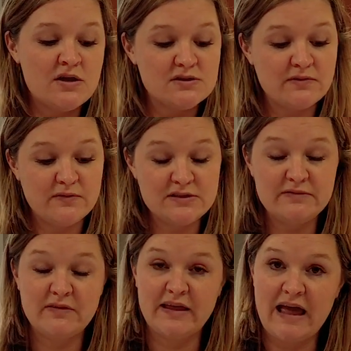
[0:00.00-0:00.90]
So first
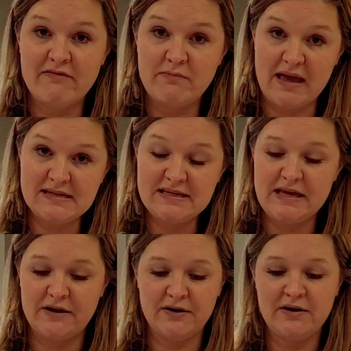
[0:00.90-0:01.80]
of all, I have a mask
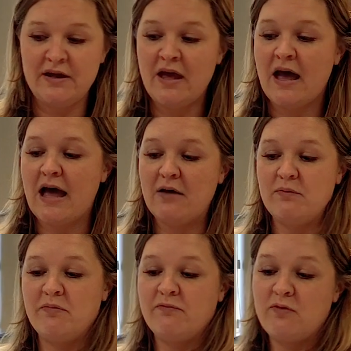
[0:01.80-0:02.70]
here. I
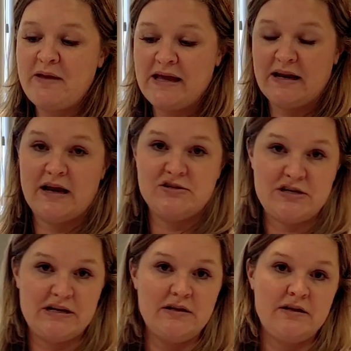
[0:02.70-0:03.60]
would perform hand
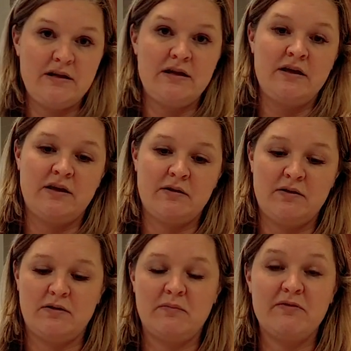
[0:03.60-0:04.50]
hygiene
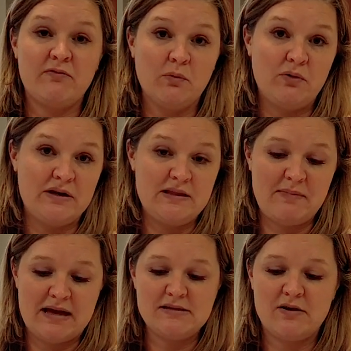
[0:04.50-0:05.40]
before putting the
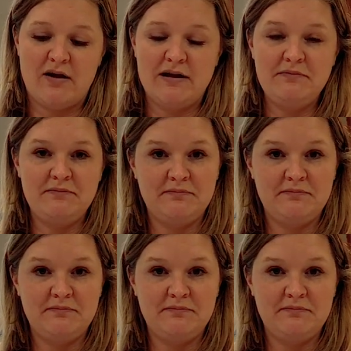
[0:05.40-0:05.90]
mask on